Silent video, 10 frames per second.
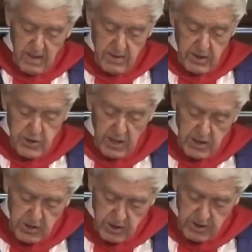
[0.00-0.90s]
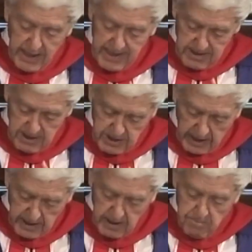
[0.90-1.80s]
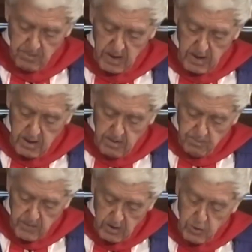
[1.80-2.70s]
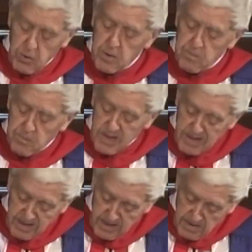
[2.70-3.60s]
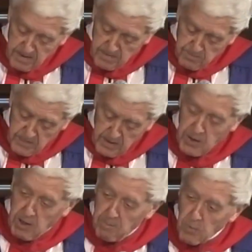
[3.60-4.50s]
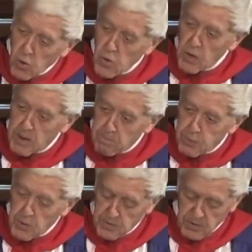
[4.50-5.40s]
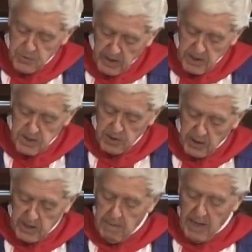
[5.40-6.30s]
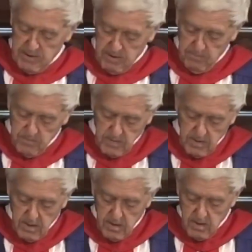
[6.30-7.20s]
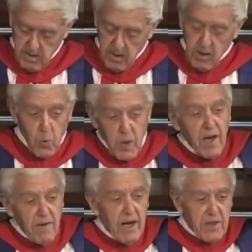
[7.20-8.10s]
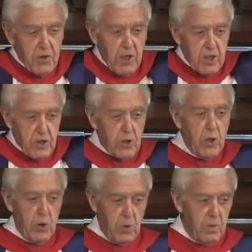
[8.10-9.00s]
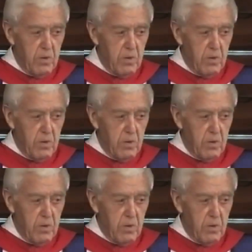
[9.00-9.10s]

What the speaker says: the challenge is likely to say, look, there are more important things to think about. We have other things to do.